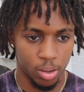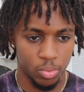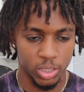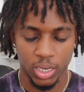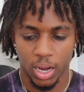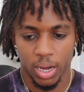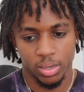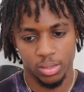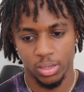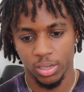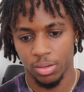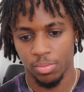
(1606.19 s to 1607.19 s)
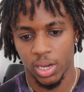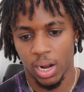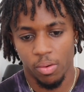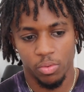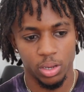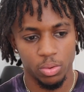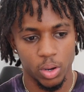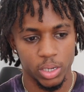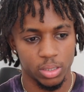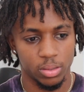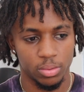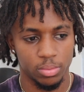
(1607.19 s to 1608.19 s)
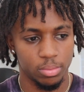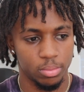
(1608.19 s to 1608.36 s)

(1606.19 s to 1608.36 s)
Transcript: which I understood, man. I really wasn't